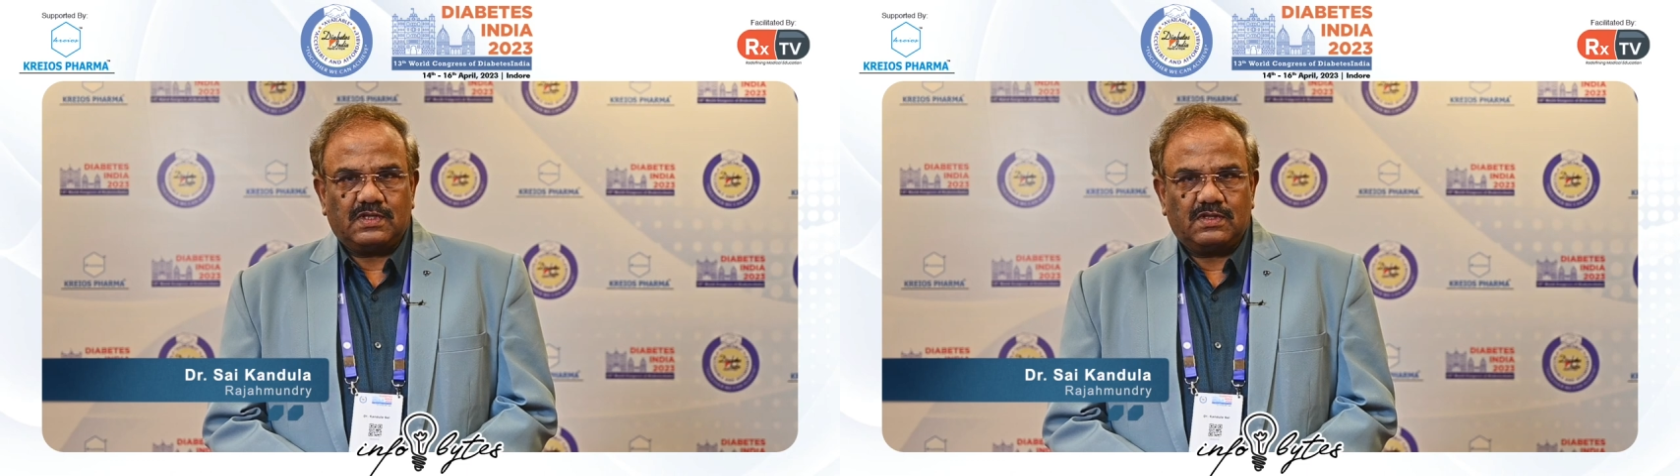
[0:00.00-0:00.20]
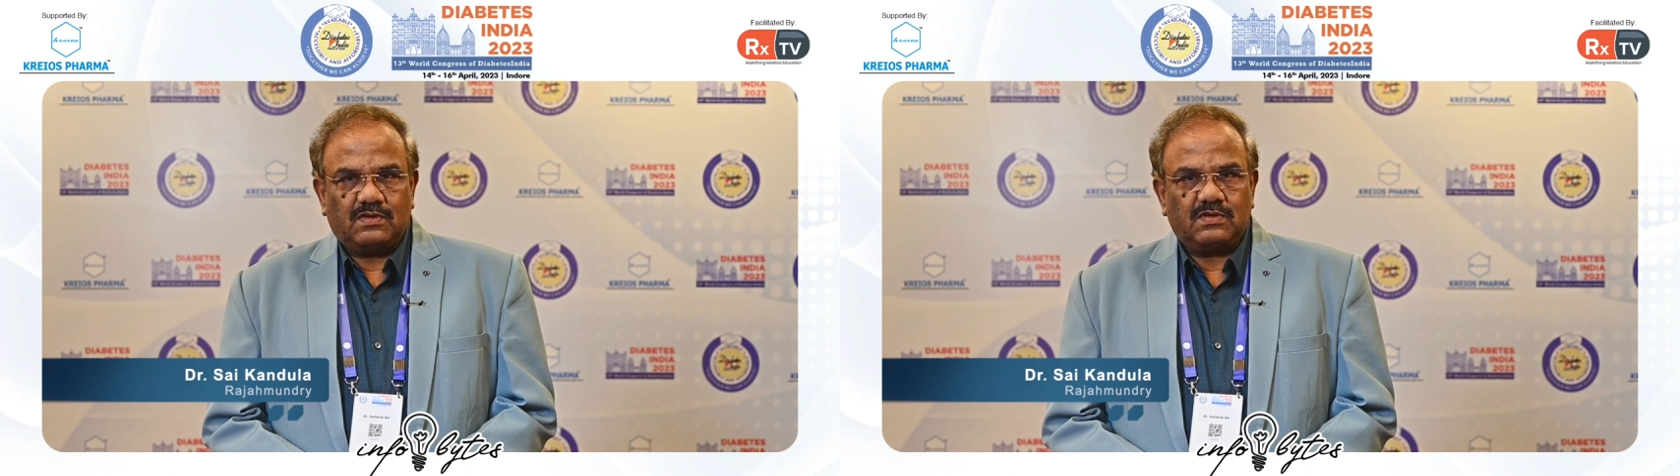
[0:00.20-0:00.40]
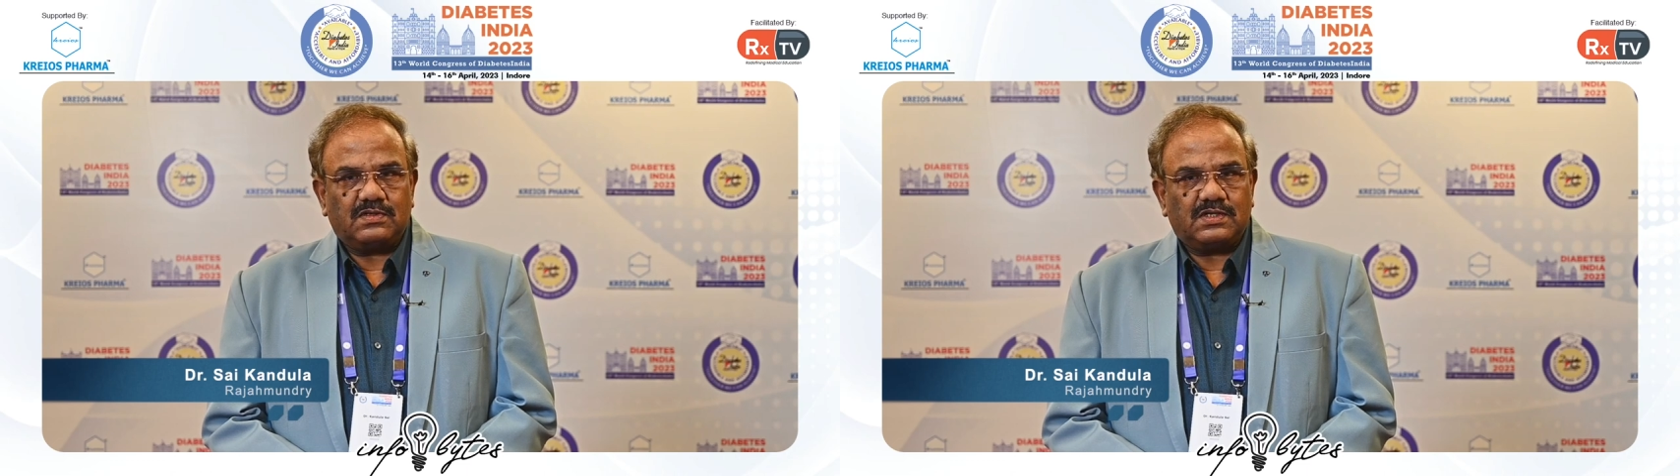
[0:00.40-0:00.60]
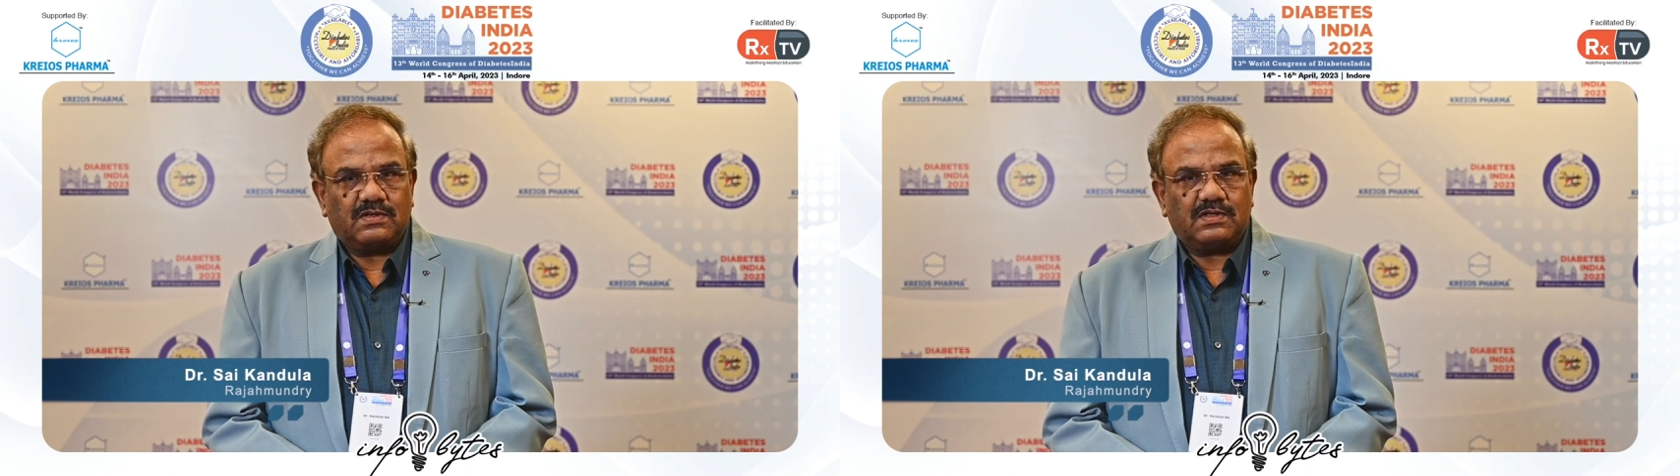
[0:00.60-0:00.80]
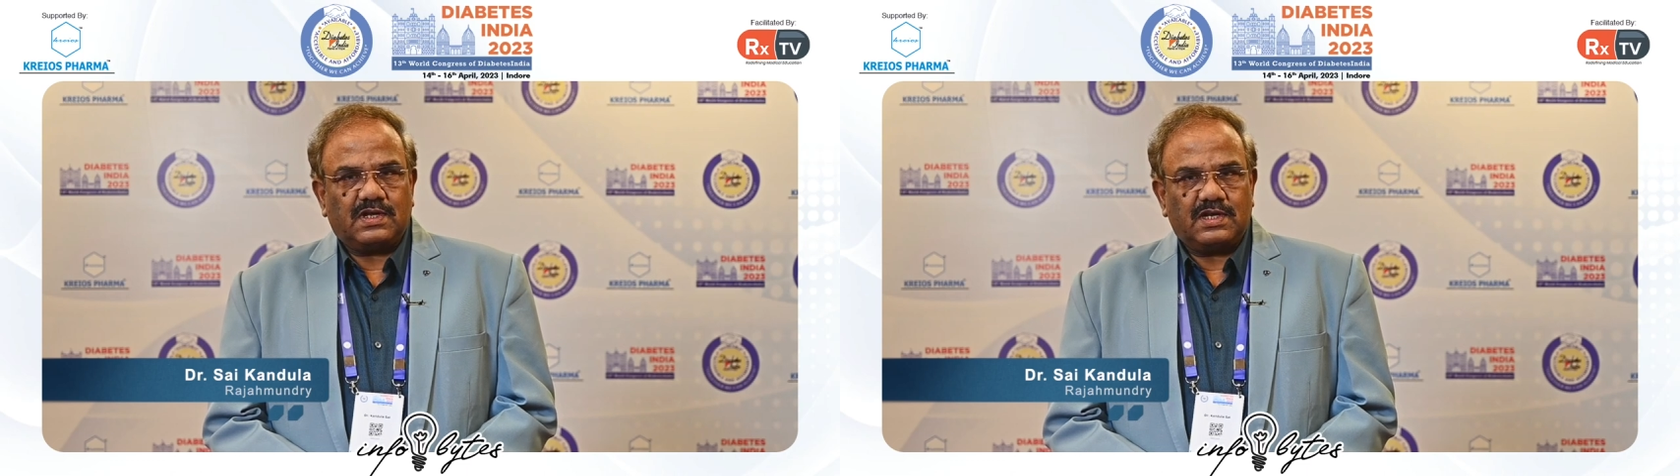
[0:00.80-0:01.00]
Though
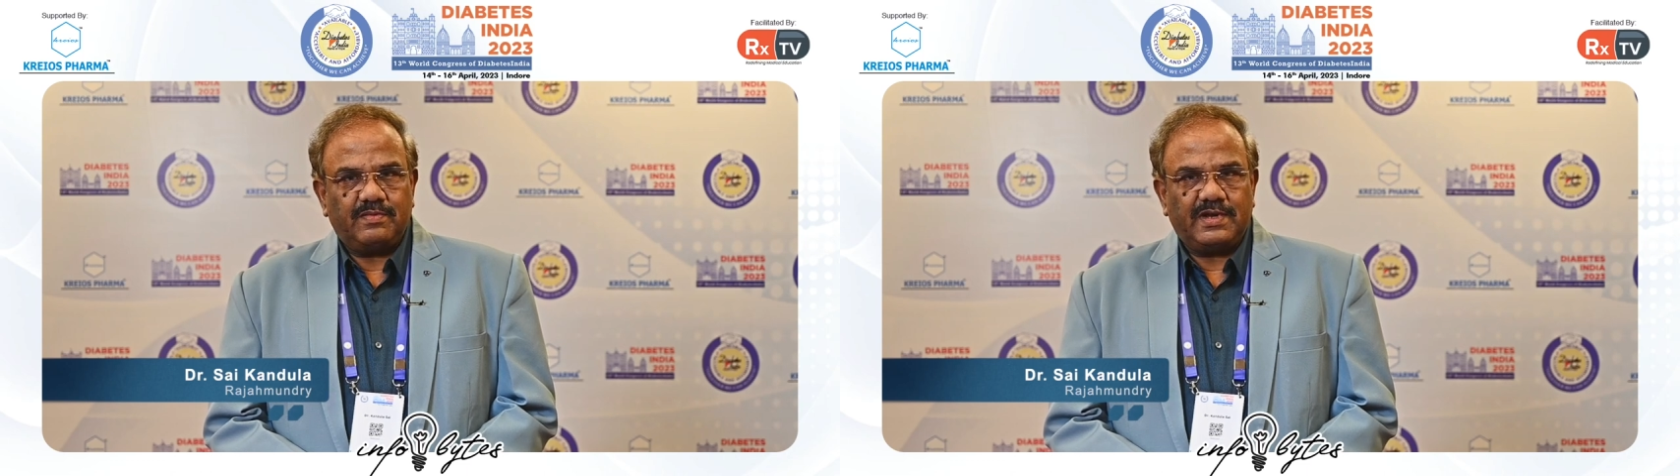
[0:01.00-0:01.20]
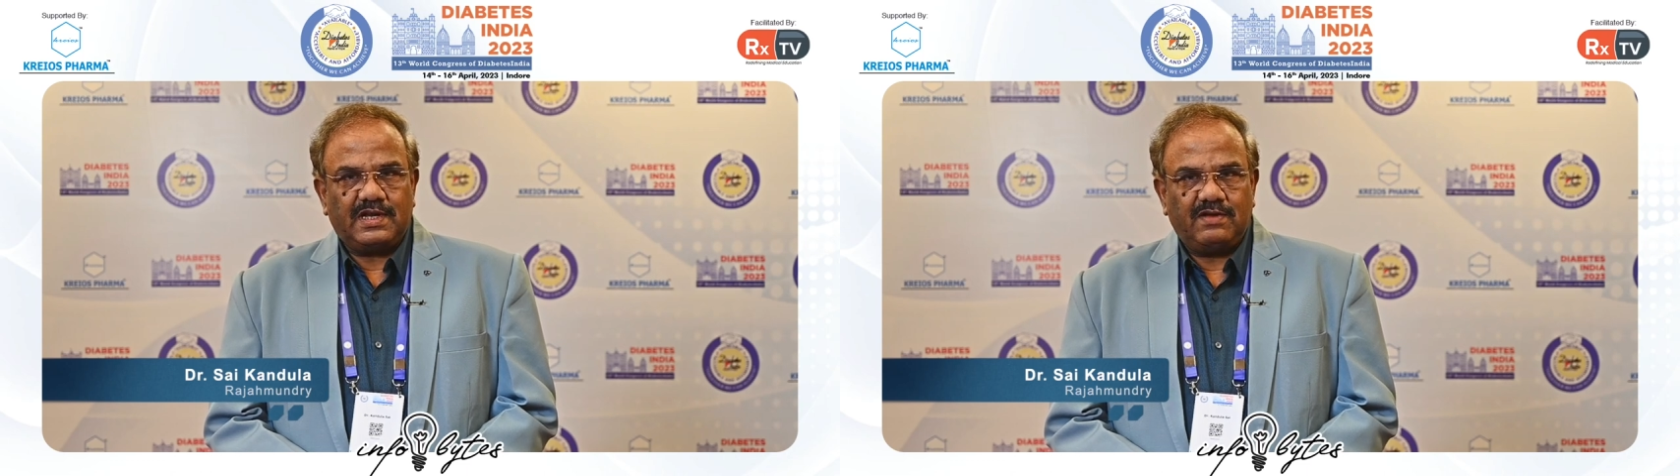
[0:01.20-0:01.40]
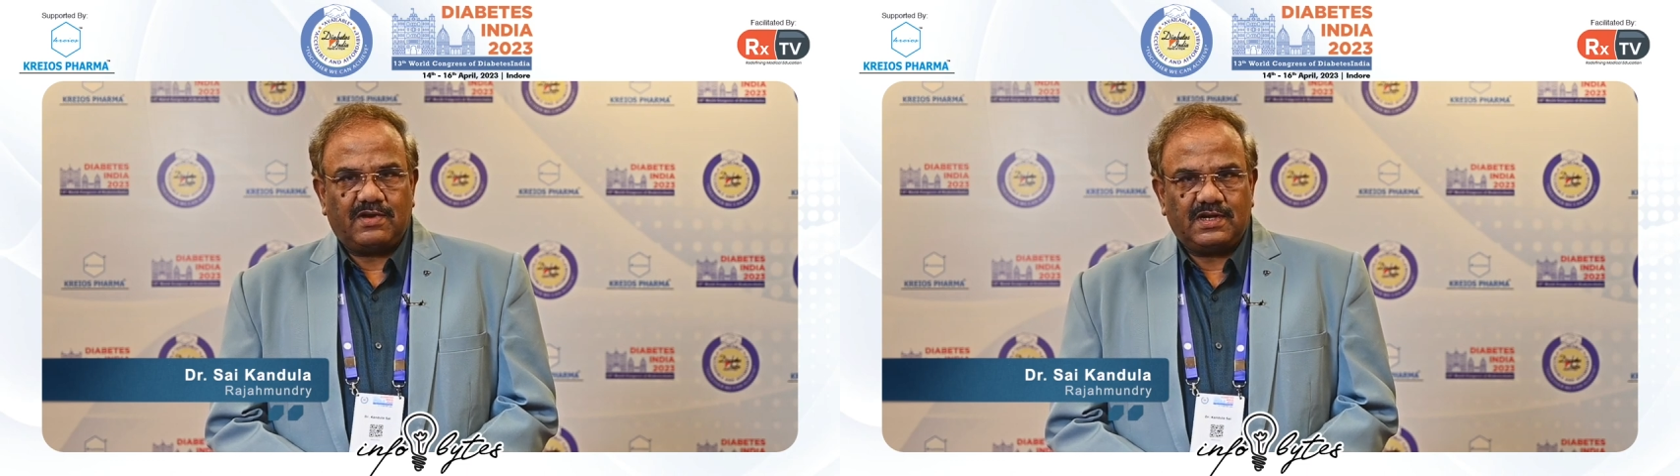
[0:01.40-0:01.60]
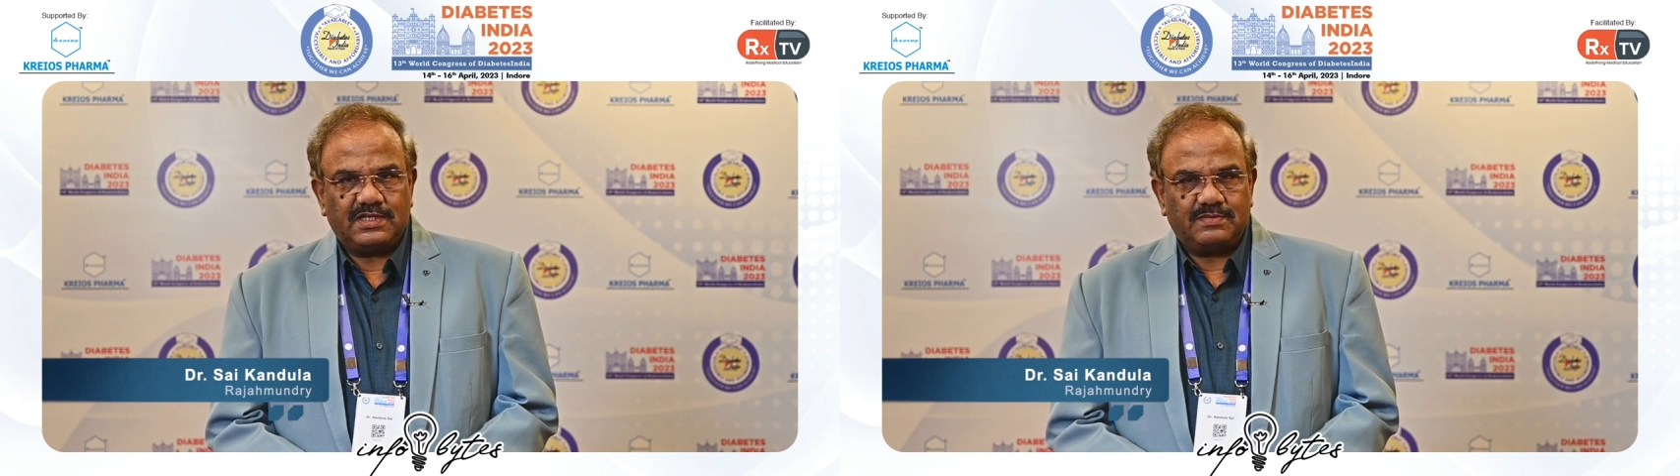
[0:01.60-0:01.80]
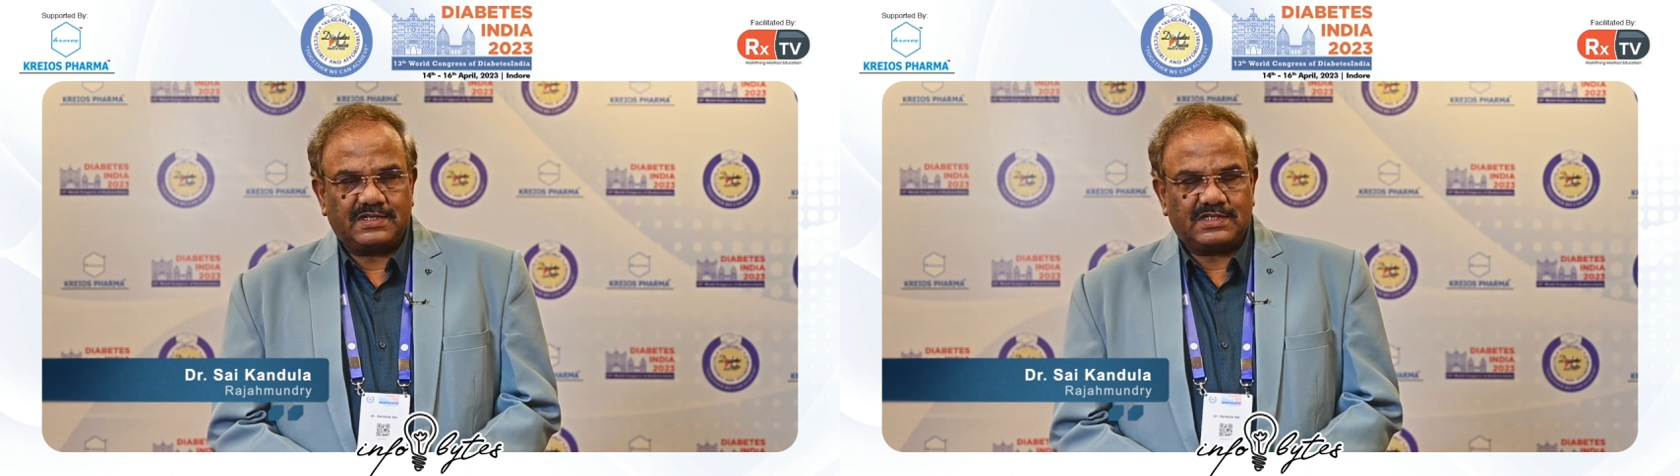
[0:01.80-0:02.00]
ultimately, what
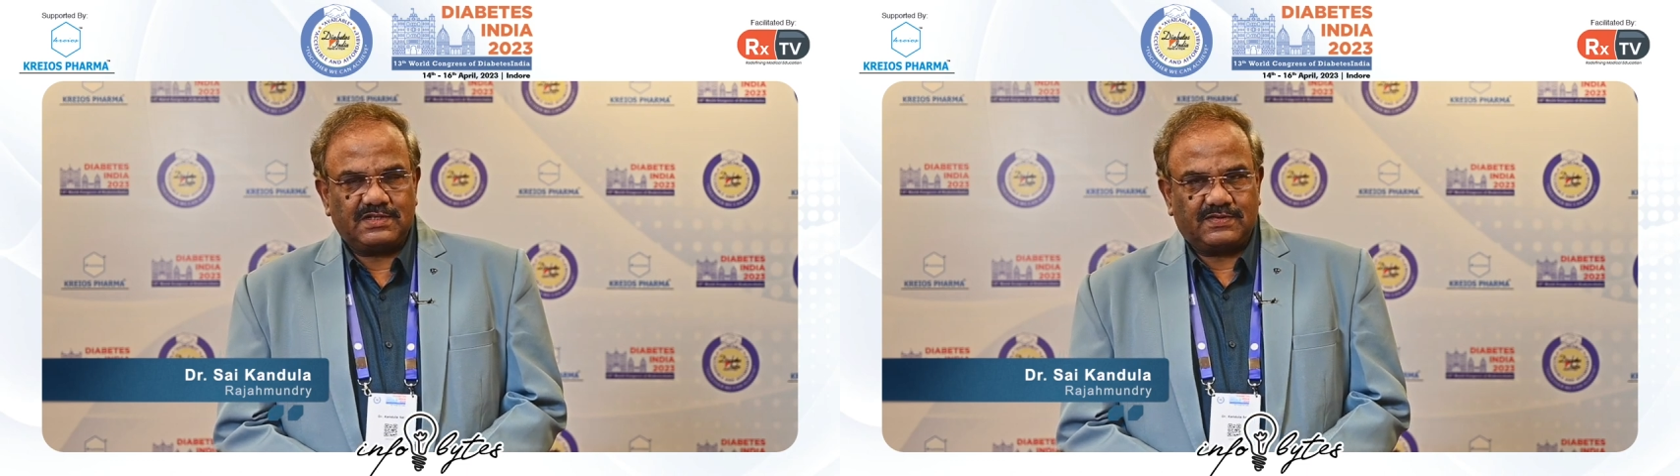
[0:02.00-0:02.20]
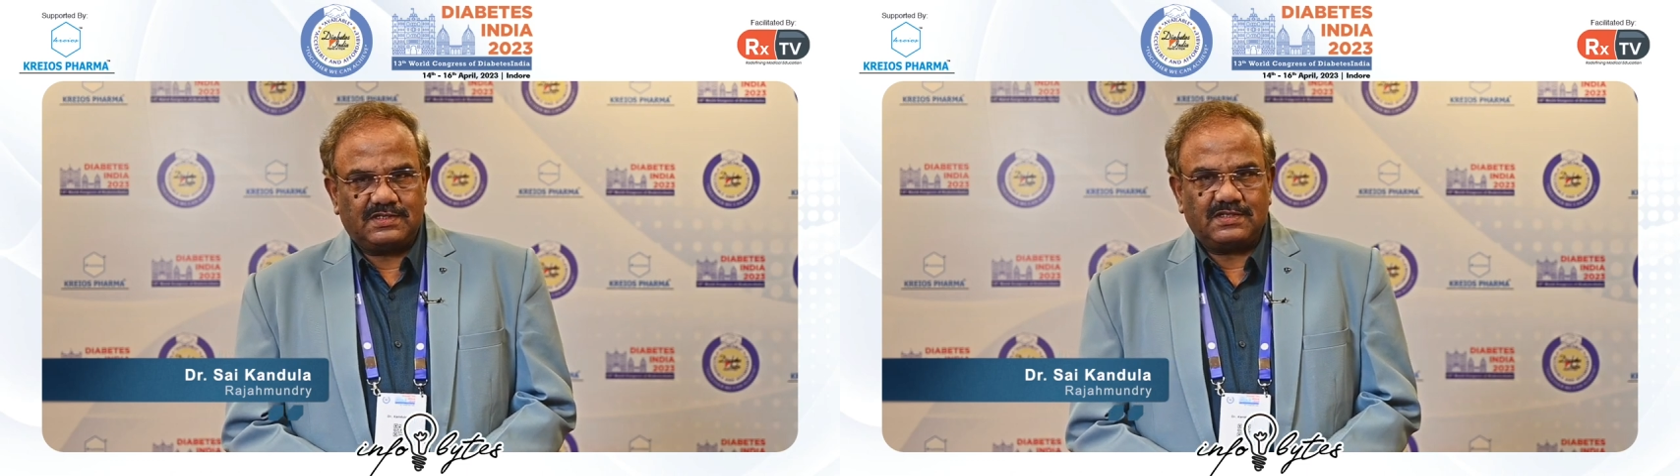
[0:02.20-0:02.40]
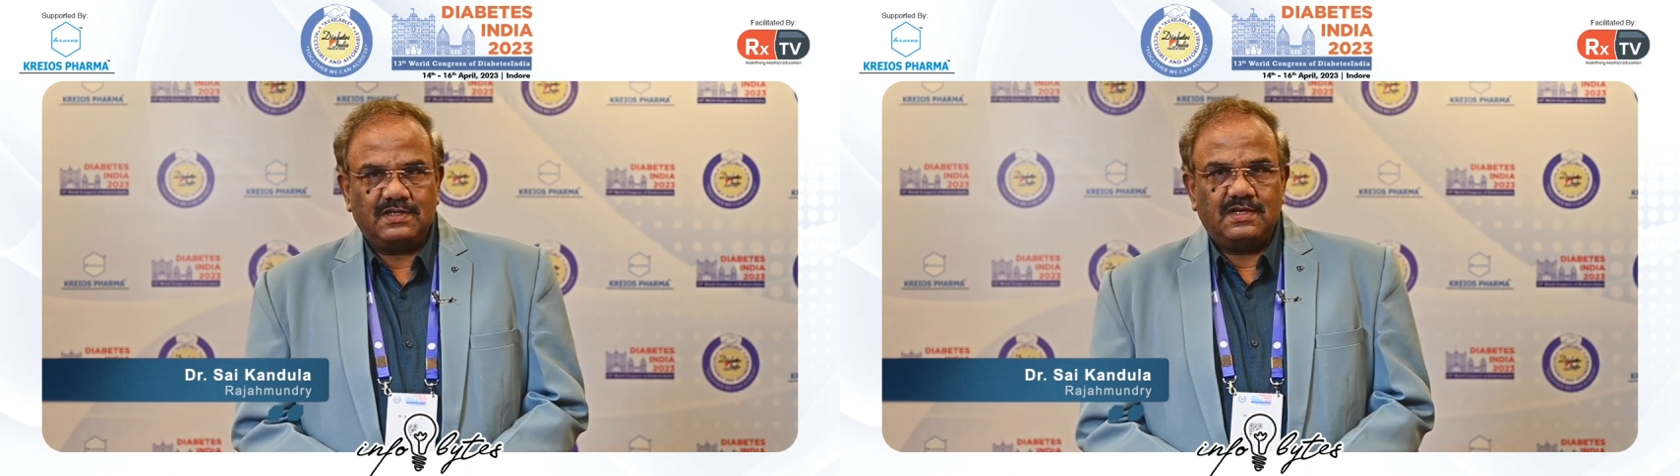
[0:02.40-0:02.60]
his message was